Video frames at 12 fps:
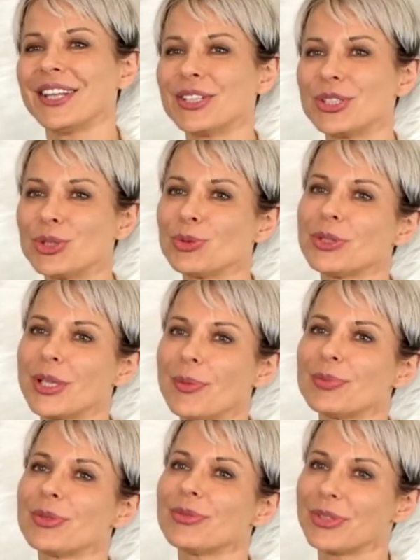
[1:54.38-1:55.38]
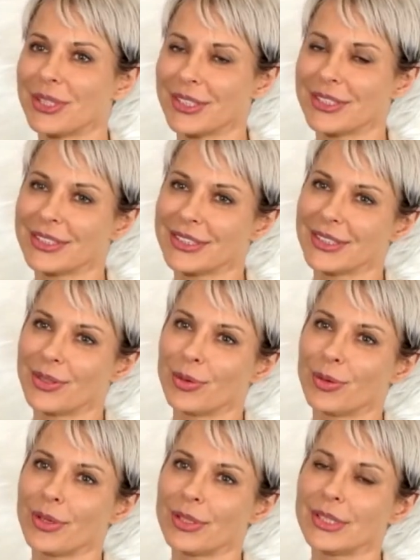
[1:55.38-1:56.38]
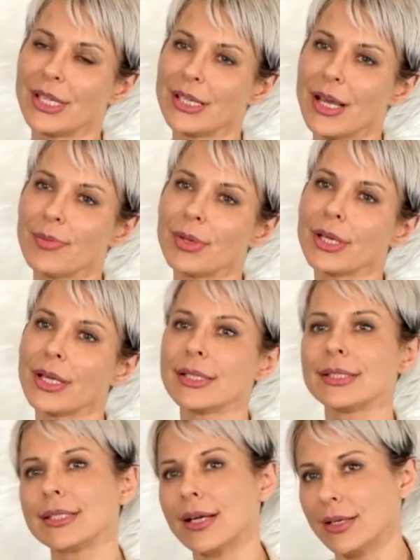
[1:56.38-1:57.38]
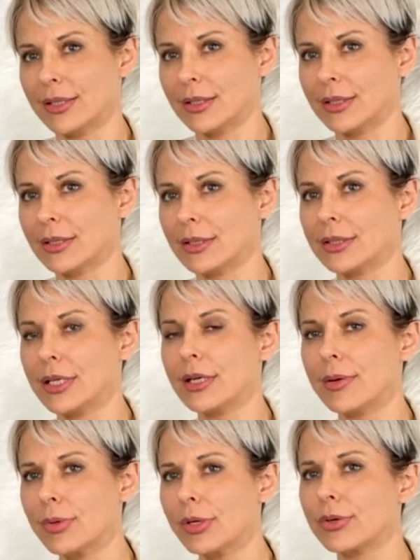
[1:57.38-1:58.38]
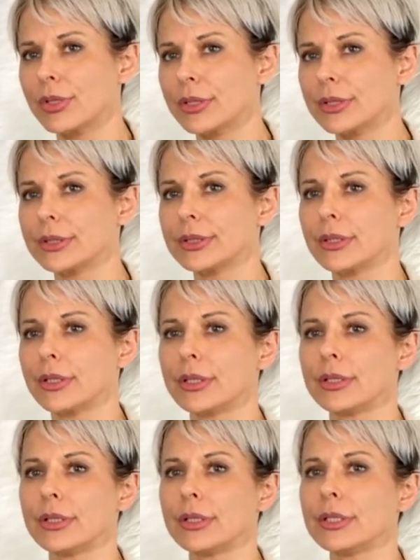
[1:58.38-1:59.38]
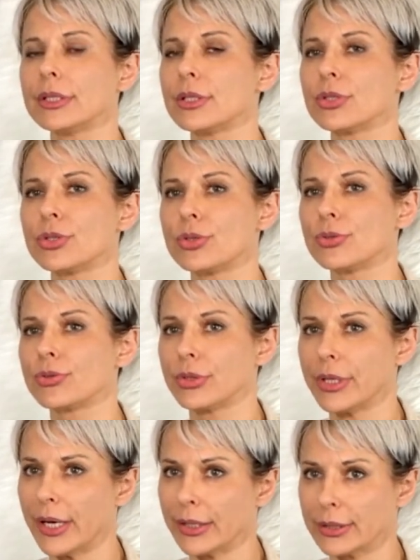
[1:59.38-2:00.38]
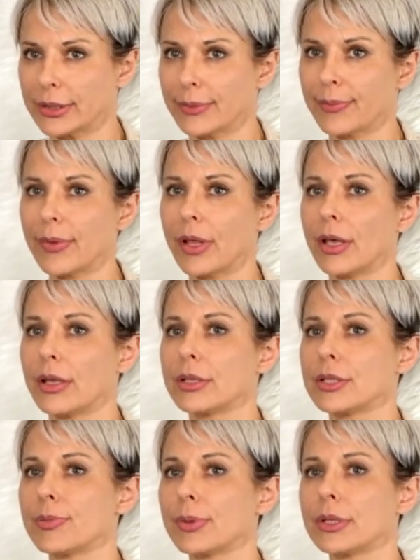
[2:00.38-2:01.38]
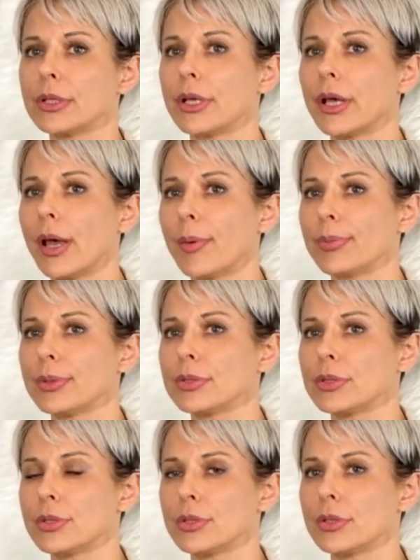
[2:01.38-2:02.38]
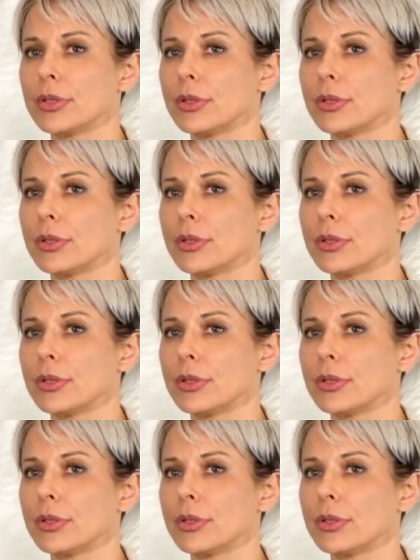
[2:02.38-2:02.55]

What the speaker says: There's two types of wrinkles, dynamic and static. Dynamic wrinkles are easy to relax. Typically they happen to